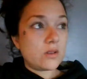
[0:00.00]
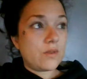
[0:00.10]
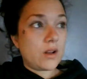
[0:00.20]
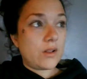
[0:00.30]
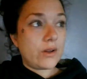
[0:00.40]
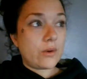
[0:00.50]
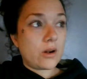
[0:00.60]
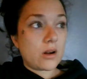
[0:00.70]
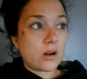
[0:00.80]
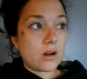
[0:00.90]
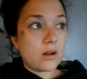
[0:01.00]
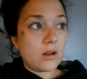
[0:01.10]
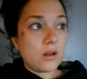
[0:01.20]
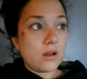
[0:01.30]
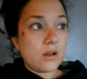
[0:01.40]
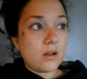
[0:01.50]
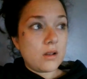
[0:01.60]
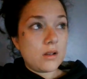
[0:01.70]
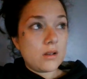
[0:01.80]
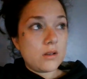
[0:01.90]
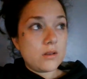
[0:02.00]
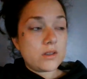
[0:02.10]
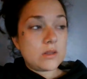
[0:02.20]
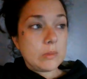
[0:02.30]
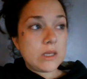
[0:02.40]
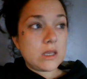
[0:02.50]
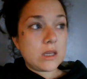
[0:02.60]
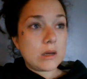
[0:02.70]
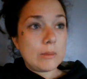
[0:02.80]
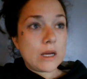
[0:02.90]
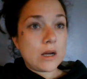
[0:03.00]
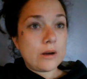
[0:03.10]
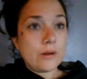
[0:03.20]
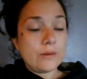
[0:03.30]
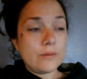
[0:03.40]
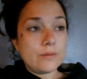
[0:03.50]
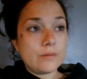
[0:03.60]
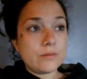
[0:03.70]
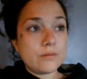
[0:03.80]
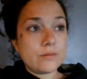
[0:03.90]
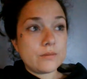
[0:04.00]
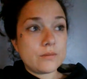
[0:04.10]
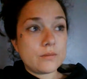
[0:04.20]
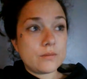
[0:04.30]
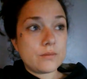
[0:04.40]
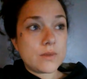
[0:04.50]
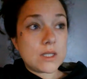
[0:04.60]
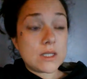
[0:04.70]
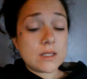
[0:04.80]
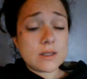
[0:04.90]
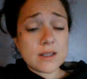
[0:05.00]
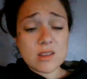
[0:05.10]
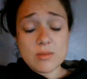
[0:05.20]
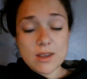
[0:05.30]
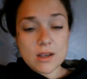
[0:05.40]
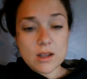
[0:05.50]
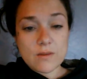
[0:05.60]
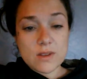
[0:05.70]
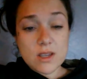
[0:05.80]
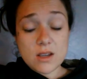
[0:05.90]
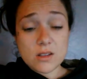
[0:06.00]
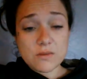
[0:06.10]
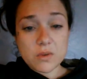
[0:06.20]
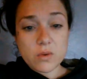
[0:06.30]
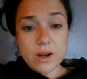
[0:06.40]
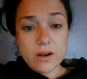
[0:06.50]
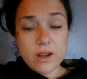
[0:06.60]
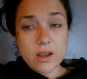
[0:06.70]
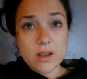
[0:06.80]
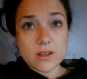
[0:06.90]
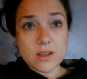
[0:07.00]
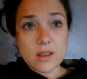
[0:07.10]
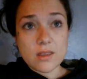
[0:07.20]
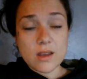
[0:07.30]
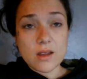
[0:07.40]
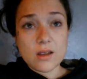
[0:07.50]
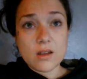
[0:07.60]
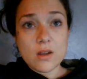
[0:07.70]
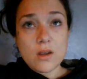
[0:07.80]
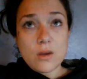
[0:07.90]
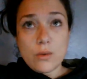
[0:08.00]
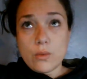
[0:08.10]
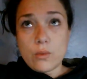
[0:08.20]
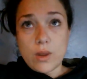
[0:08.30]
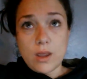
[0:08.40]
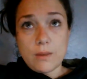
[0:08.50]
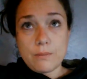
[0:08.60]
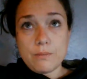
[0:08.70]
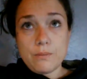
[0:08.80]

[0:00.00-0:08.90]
and follow are speaking about that this is like the beginning of this age of Aquarius, and that we